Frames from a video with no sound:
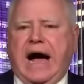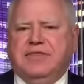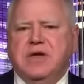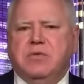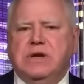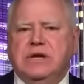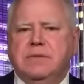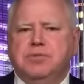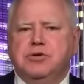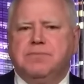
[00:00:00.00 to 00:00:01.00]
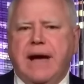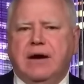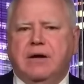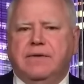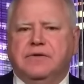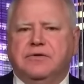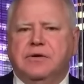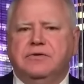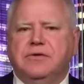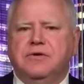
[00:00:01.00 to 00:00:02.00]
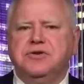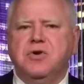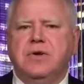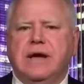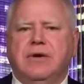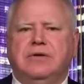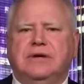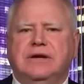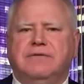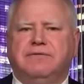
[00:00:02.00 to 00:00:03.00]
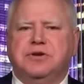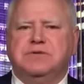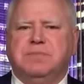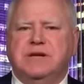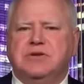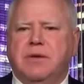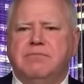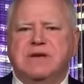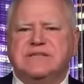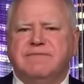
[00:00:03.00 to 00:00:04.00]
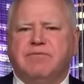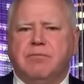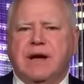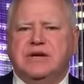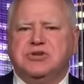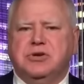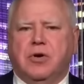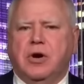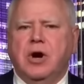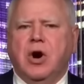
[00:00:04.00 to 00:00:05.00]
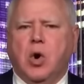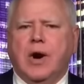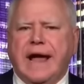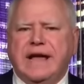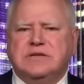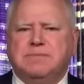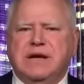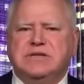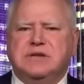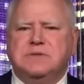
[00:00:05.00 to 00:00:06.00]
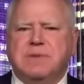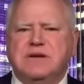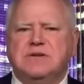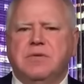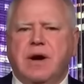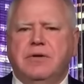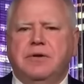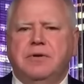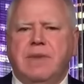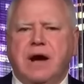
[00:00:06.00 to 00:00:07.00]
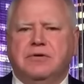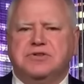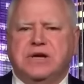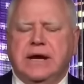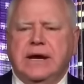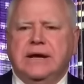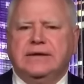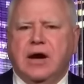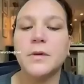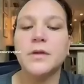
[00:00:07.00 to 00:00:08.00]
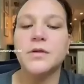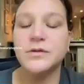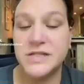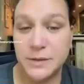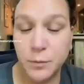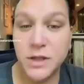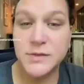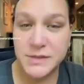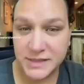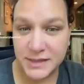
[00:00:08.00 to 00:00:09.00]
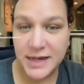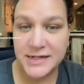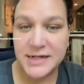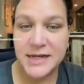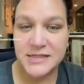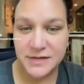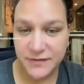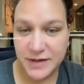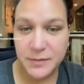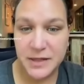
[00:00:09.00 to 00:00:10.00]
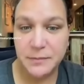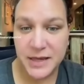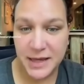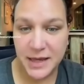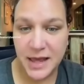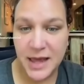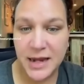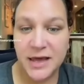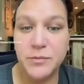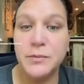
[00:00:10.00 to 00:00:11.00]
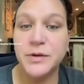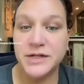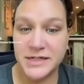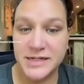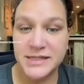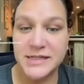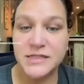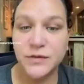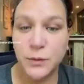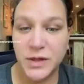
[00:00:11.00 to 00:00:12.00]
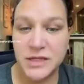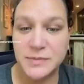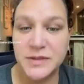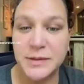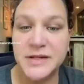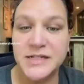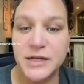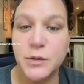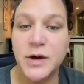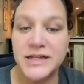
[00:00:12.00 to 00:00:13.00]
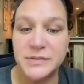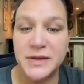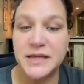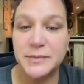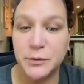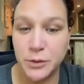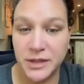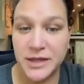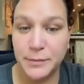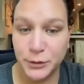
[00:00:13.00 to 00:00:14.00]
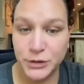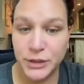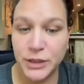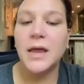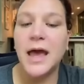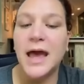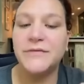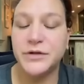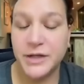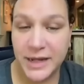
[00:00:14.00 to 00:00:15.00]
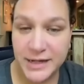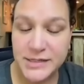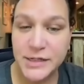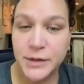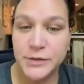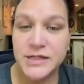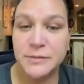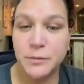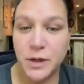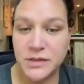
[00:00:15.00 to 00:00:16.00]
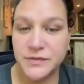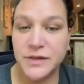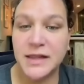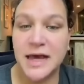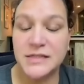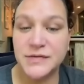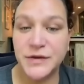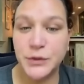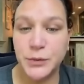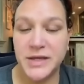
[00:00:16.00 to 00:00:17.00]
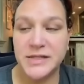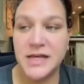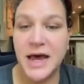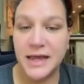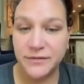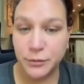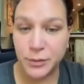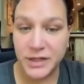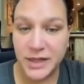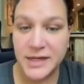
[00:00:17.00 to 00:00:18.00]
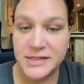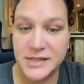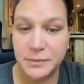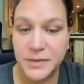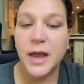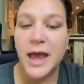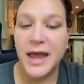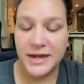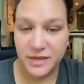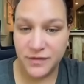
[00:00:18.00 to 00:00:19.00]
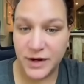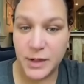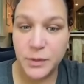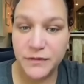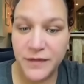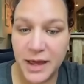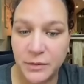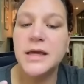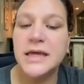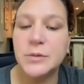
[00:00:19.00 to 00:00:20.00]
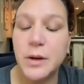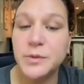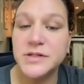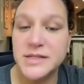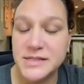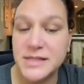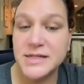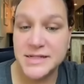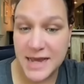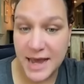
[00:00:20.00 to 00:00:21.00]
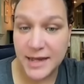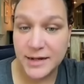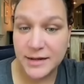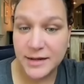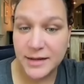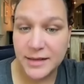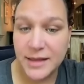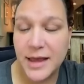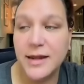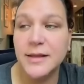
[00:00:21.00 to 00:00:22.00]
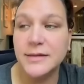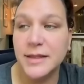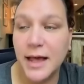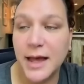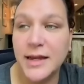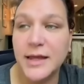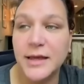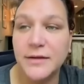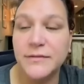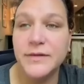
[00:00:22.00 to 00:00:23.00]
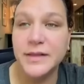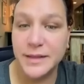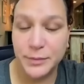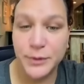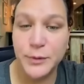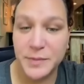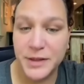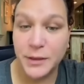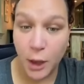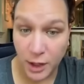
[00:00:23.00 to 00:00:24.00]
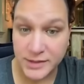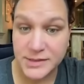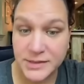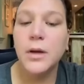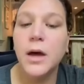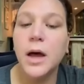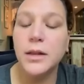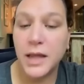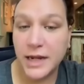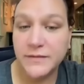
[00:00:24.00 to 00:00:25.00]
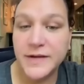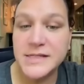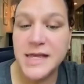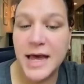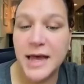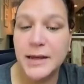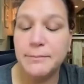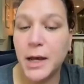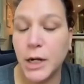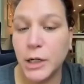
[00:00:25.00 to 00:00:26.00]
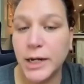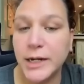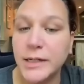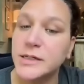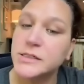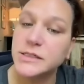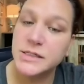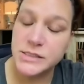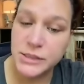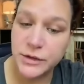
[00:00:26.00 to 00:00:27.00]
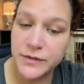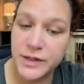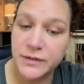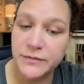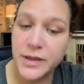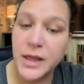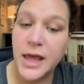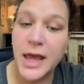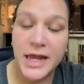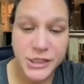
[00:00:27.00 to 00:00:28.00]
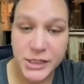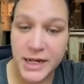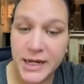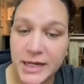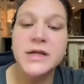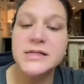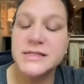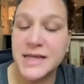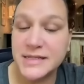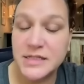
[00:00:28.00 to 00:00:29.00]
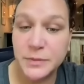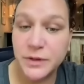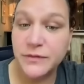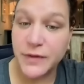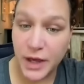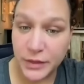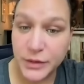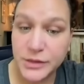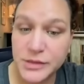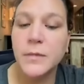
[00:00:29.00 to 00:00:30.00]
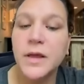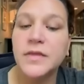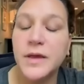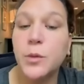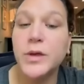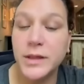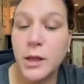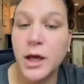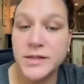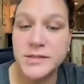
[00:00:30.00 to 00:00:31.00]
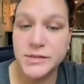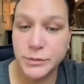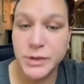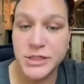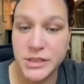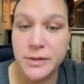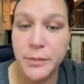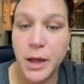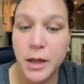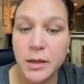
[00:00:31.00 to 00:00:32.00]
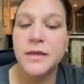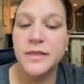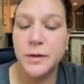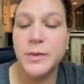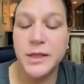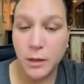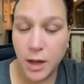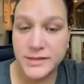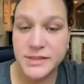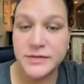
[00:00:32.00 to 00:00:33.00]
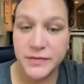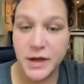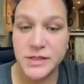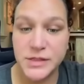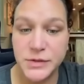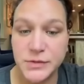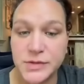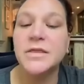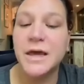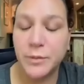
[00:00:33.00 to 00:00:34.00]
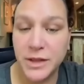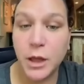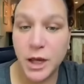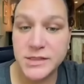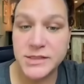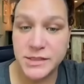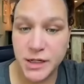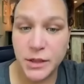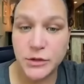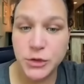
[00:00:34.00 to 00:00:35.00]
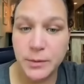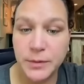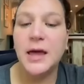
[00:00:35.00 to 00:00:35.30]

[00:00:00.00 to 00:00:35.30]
I think we need to push back on this. There, there's no guarantee to free speech on misinformation or, or hate speech, and especially around our democracy. So Tim Walz was selected as the V P pick, and I've been predicting this for weeks, but let me tell you why it's making me really emotional. After getting to know Tim Walz for the last few weeks, I have realized something, and it's very profound. He represents the dad that a lot of liberal women lost. A lot of us had moderate to conservative, educated, sensible fathers that we lost to Rush Limbaugh, that we lost to Fox News, that we lost to Donald Trump.